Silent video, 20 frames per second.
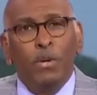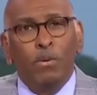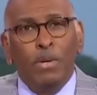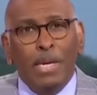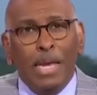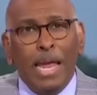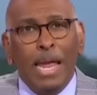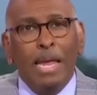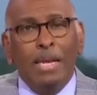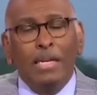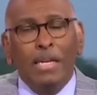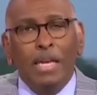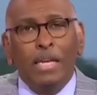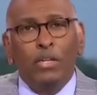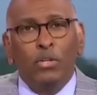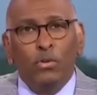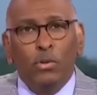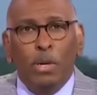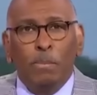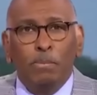you can't
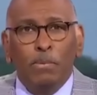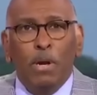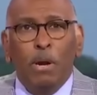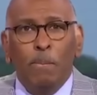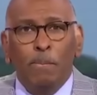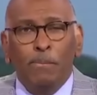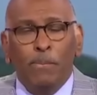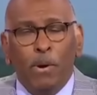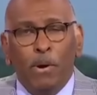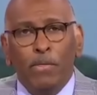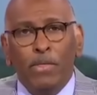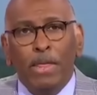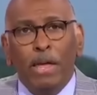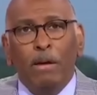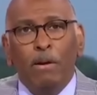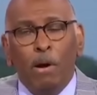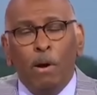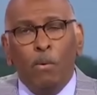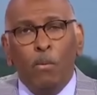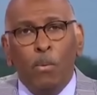get tripped up
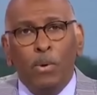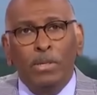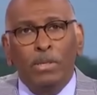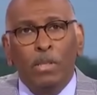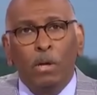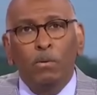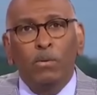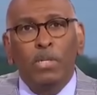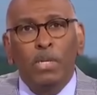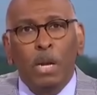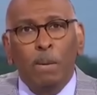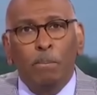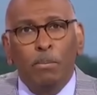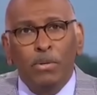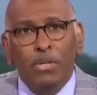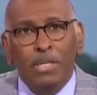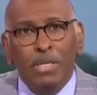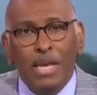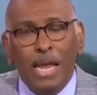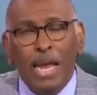on what those
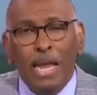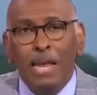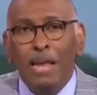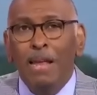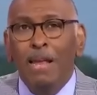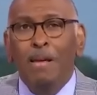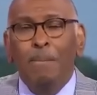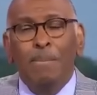numbers say,